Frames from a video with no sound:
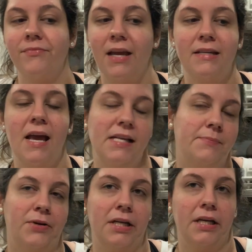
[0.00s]
They taste
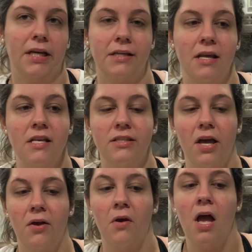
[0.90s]
pretty good.
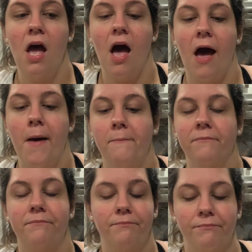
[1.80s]
So I'm
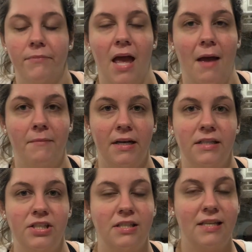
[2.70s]
gonna
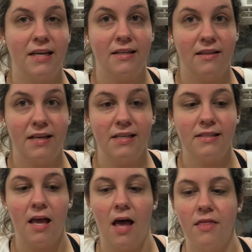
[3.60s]
just tend to this.
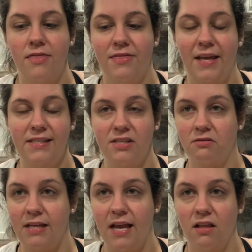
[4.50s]
These
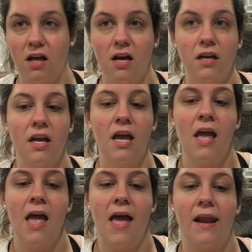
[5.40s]
don't take long,
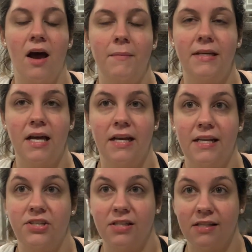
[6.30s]
and I'll be done
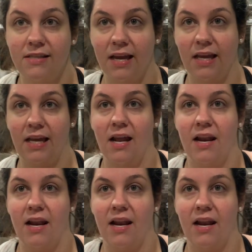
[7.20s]
in just a second.